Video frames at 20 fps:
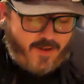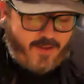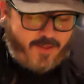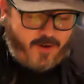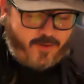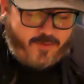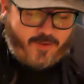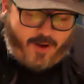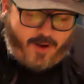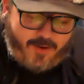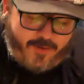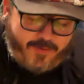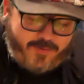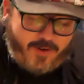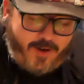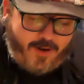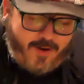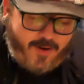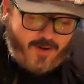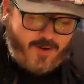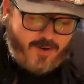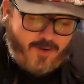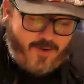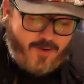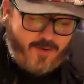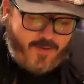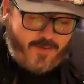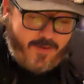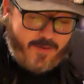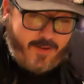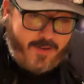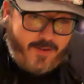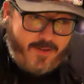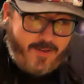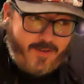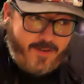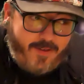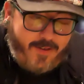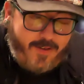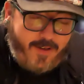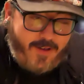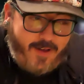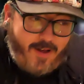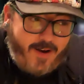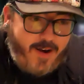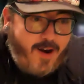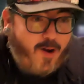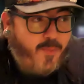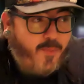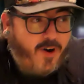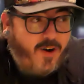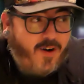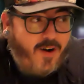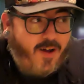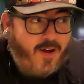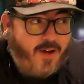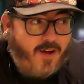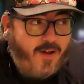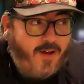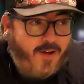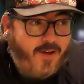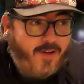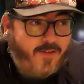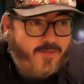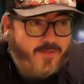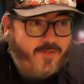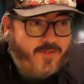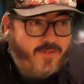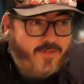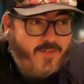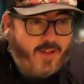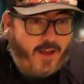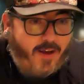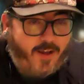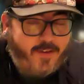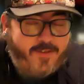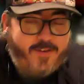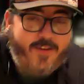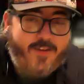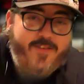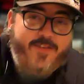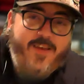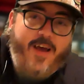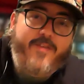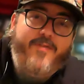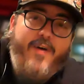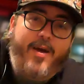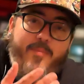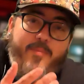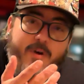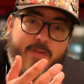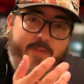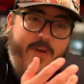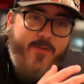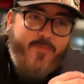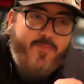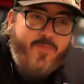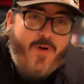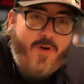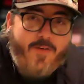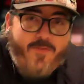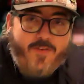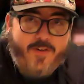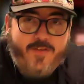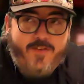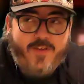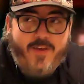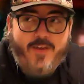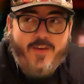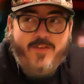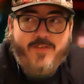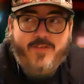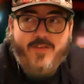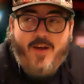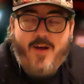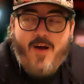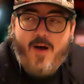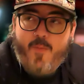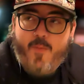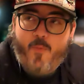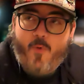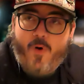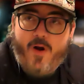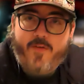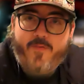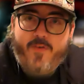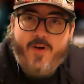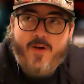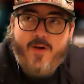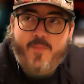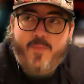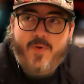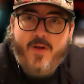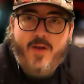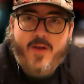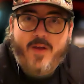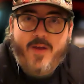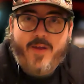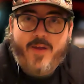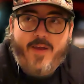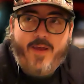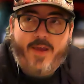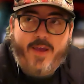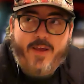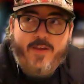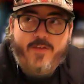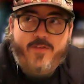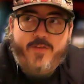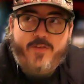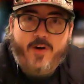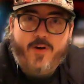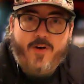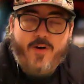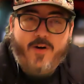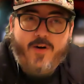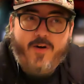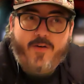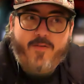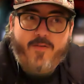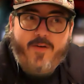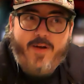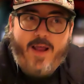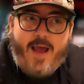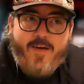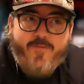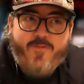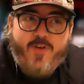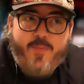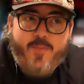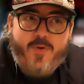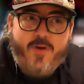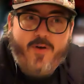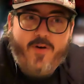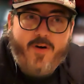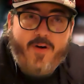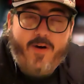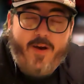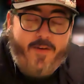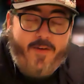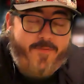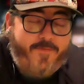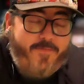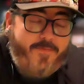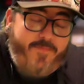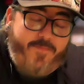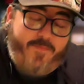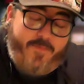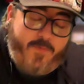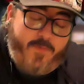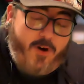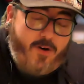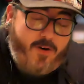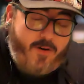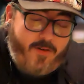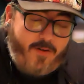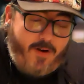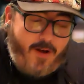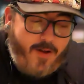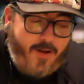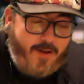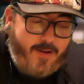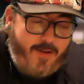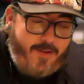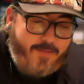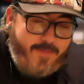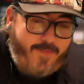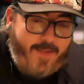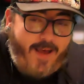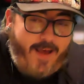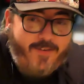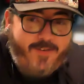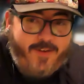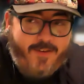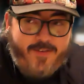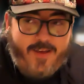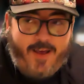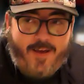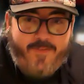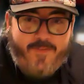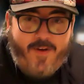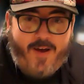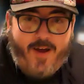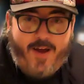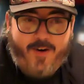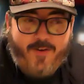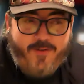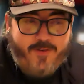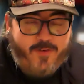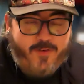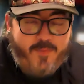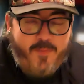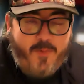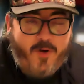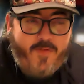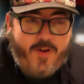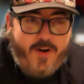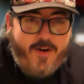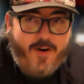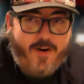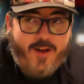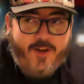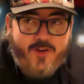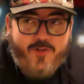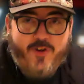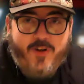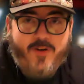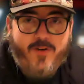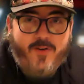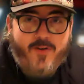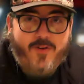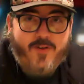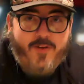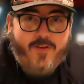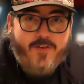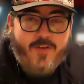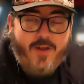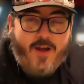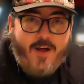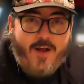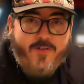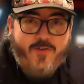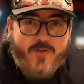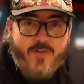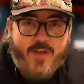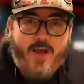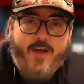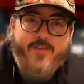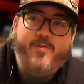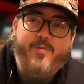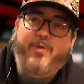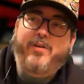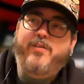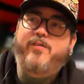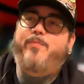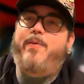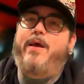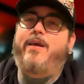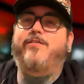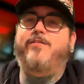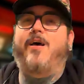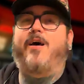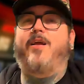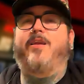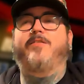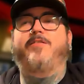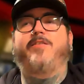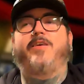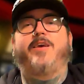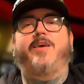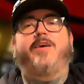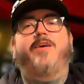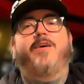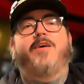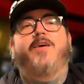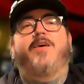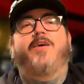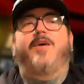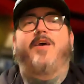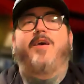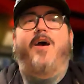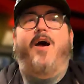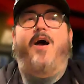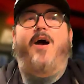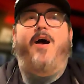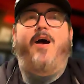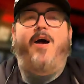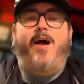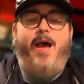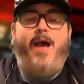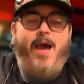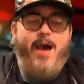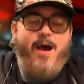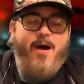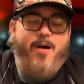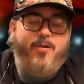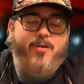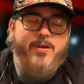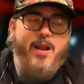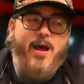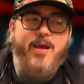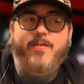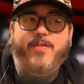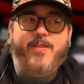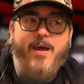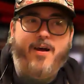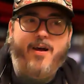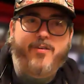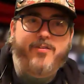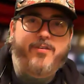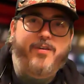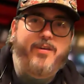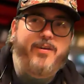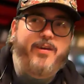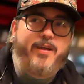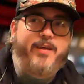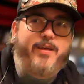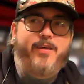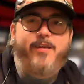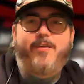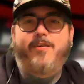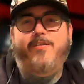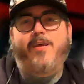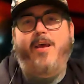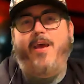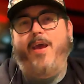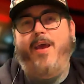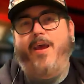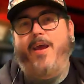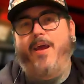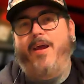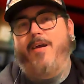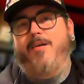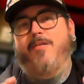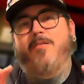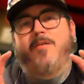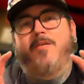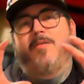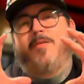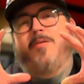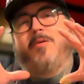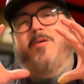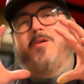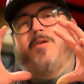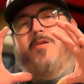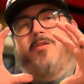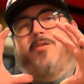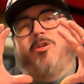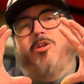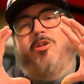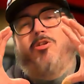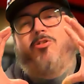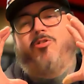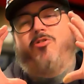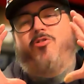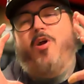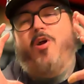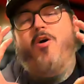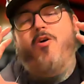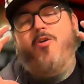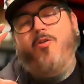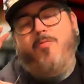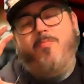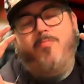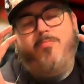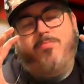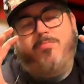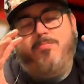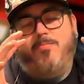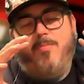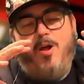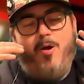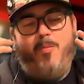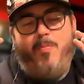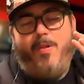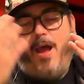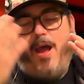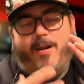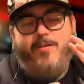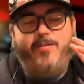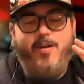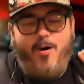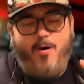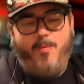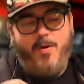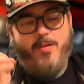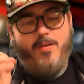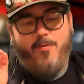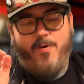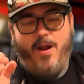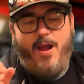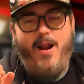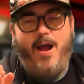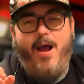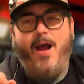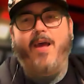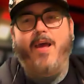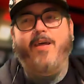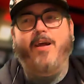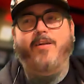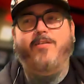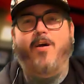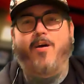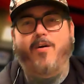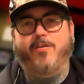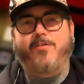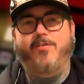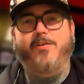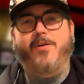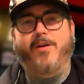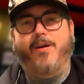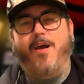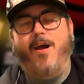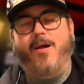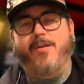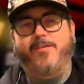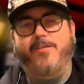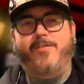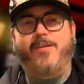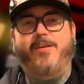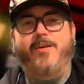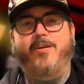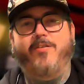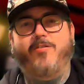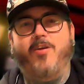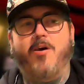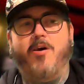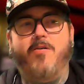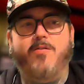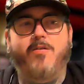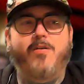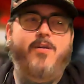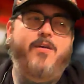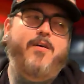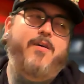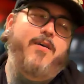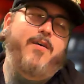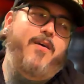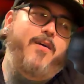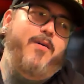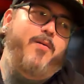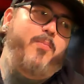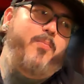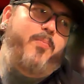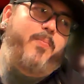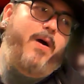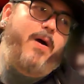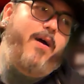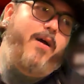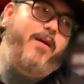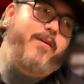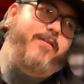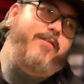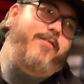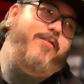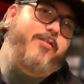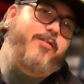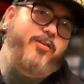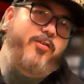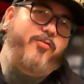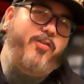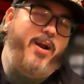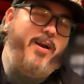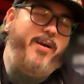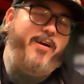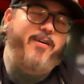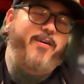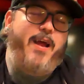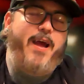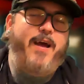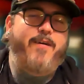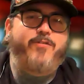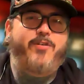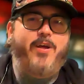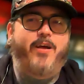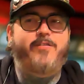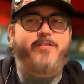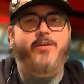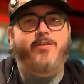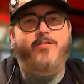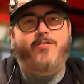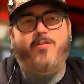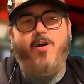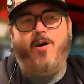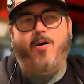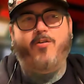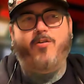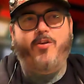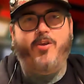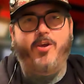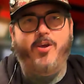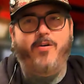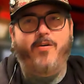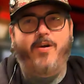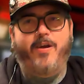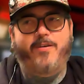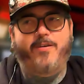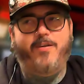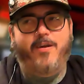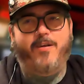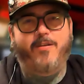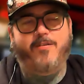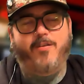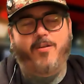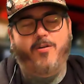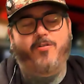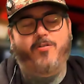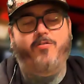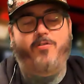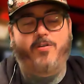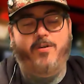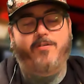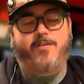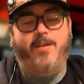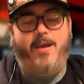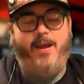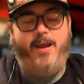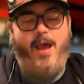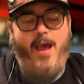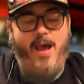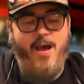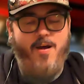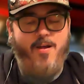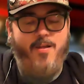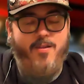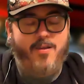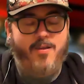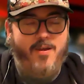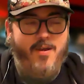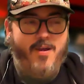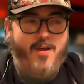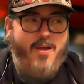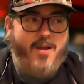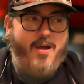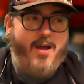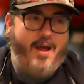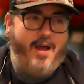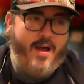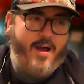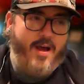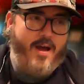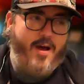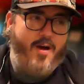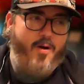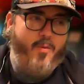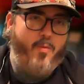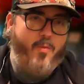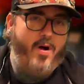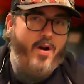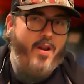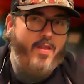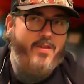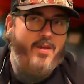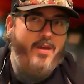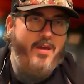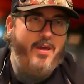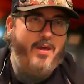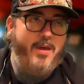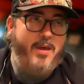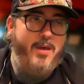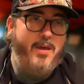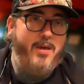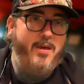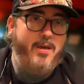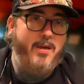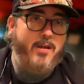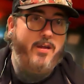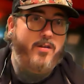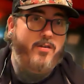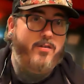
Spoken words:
There's also a number of, like I said, sci-fi movie references. One of them is your nav computer, if you're a classic sci-fi or just movie nerd in general. 2001 Space Odyssey, HAL 9000 is a dome, a black dome with a red eye that talks to you in a condescending tone. But granted, your nav doesn't talk to you. It does look just like HAL. One of the